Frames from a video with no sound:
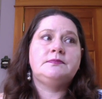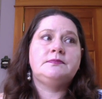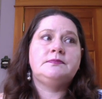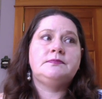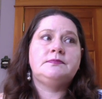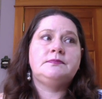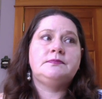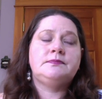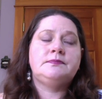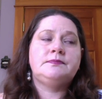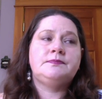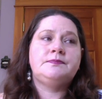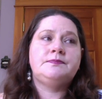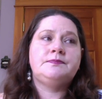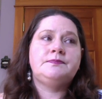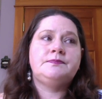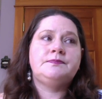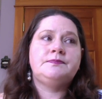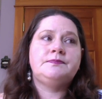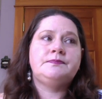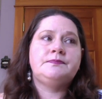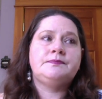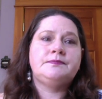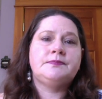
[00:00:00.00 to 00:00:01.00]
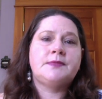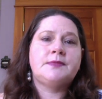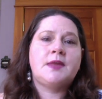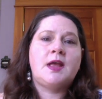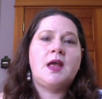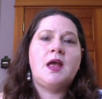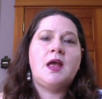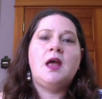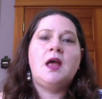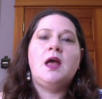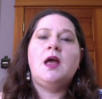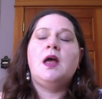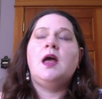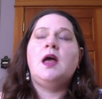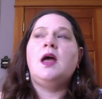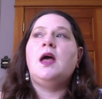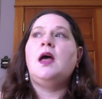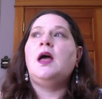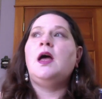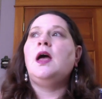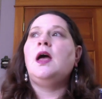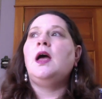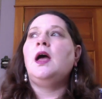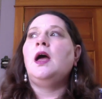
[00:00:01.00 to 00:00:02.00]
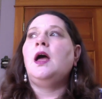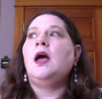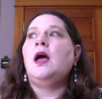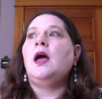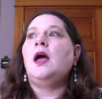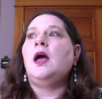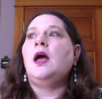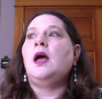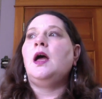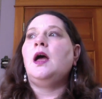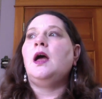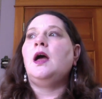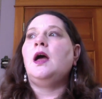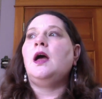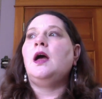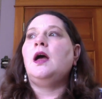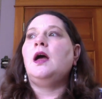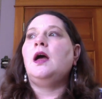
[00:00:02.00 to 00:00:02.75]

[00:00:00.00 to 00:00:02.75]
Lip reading: (no one is talking)